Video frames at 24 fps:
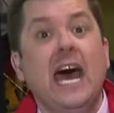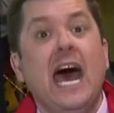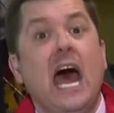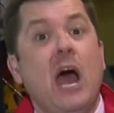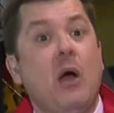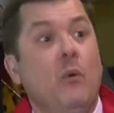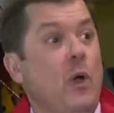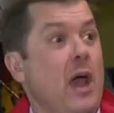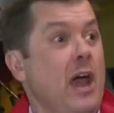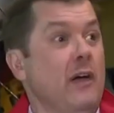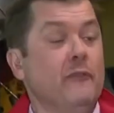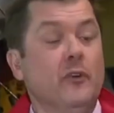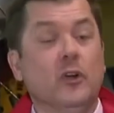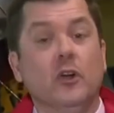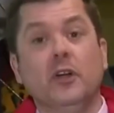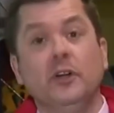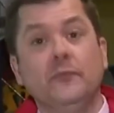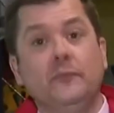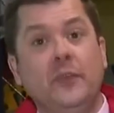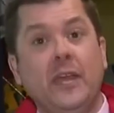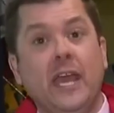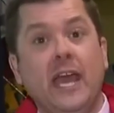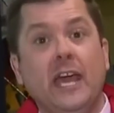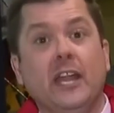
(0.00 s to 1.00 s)

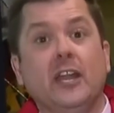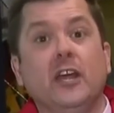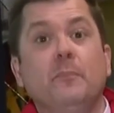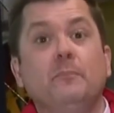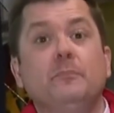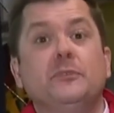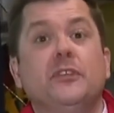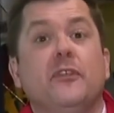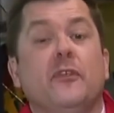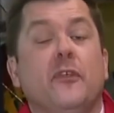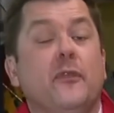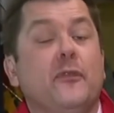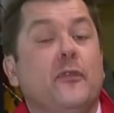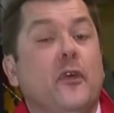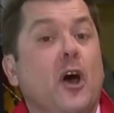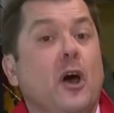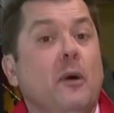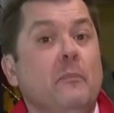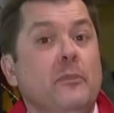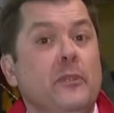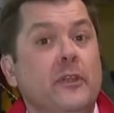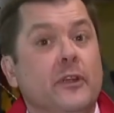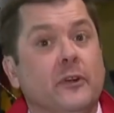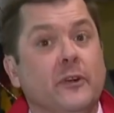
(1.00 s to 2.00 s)
However, if you head up to the
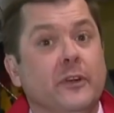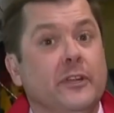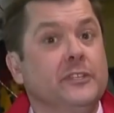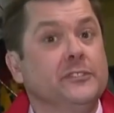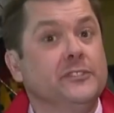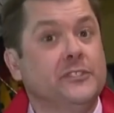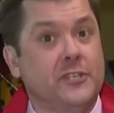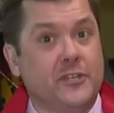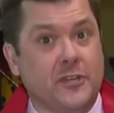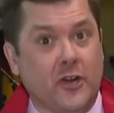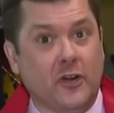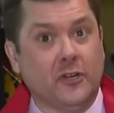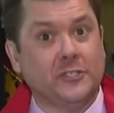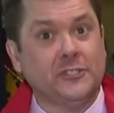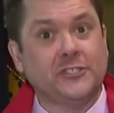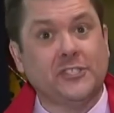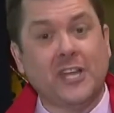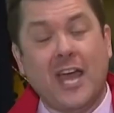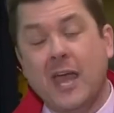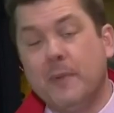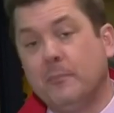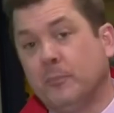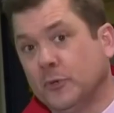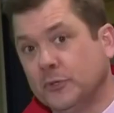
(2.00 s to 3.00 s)
thumb, there is a dark
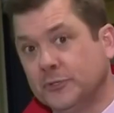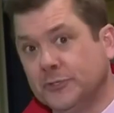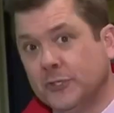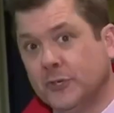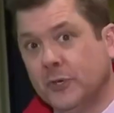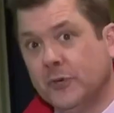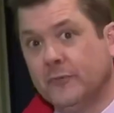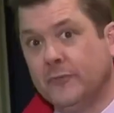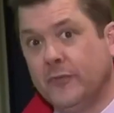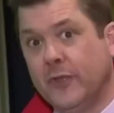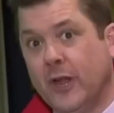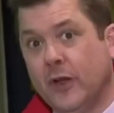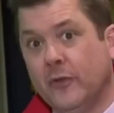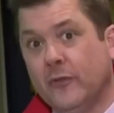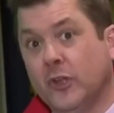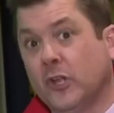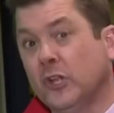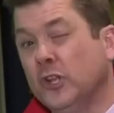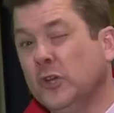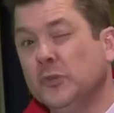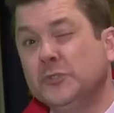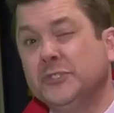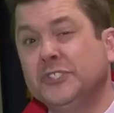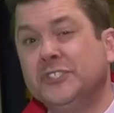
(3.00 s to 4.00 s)
sky preserve there, the
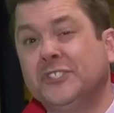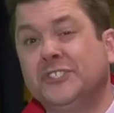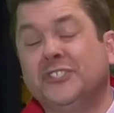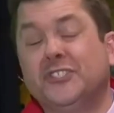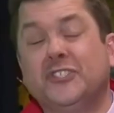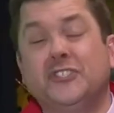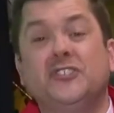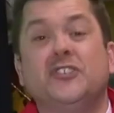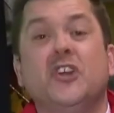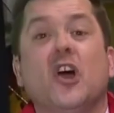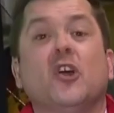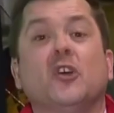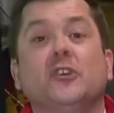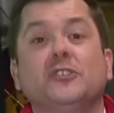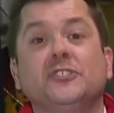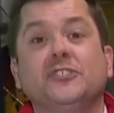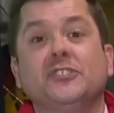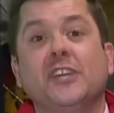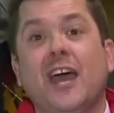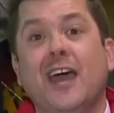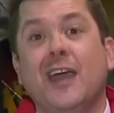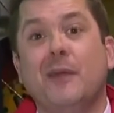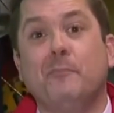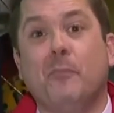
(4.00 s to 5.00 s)
closest dark
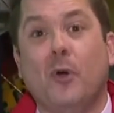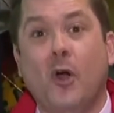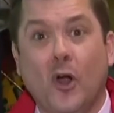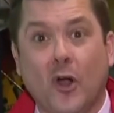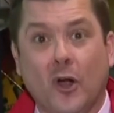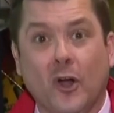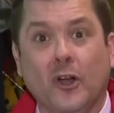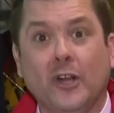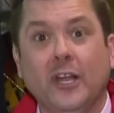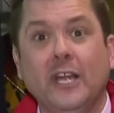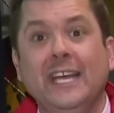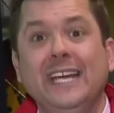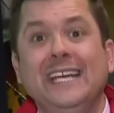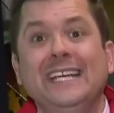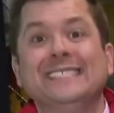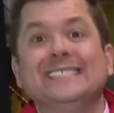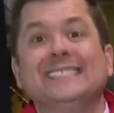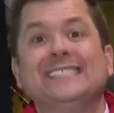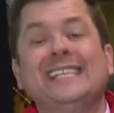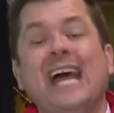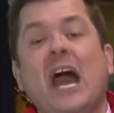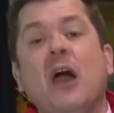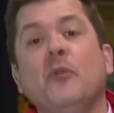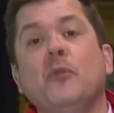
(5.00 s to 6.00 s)
sky park,
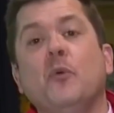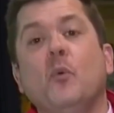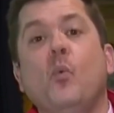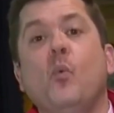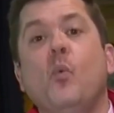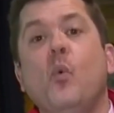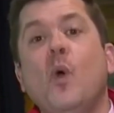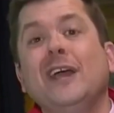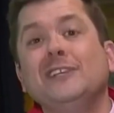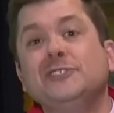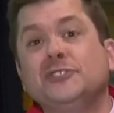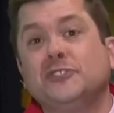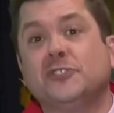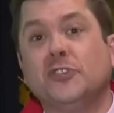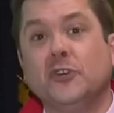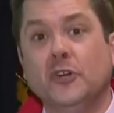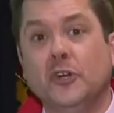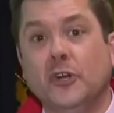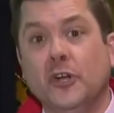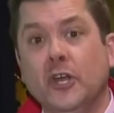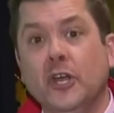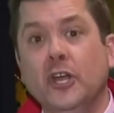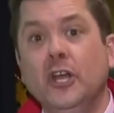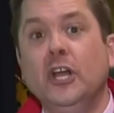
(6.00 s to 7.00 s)

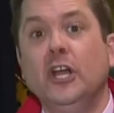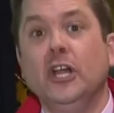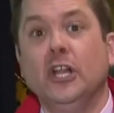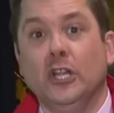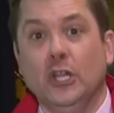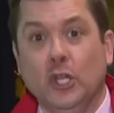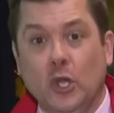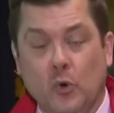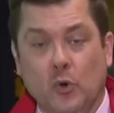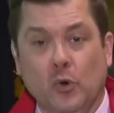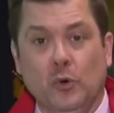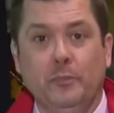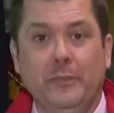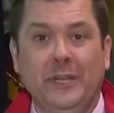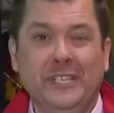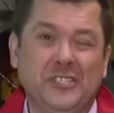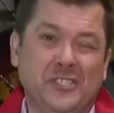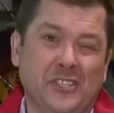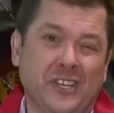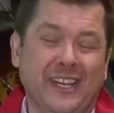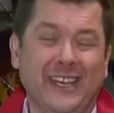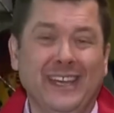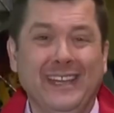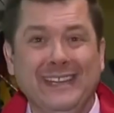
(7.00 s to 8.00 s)
southwestern lower
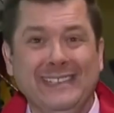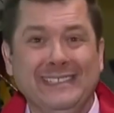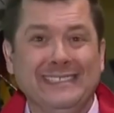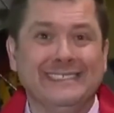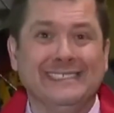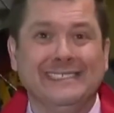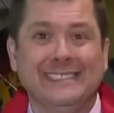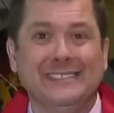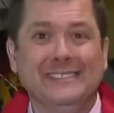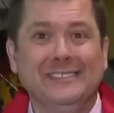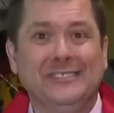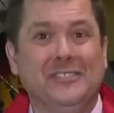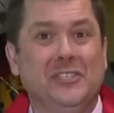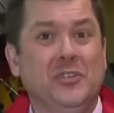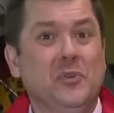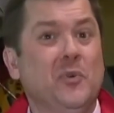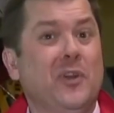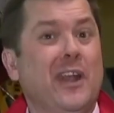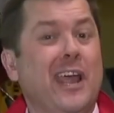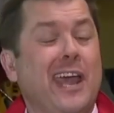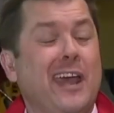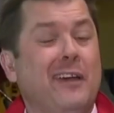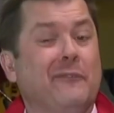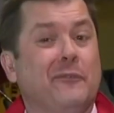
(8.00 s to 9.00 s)
Michigan. It's a good
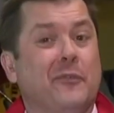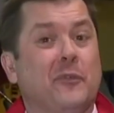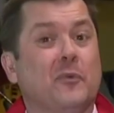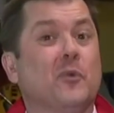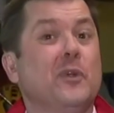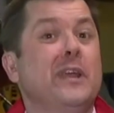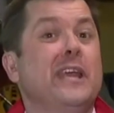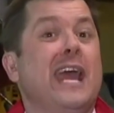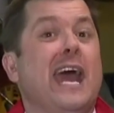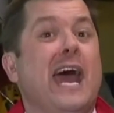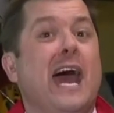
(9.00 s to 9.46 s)
two and a half, three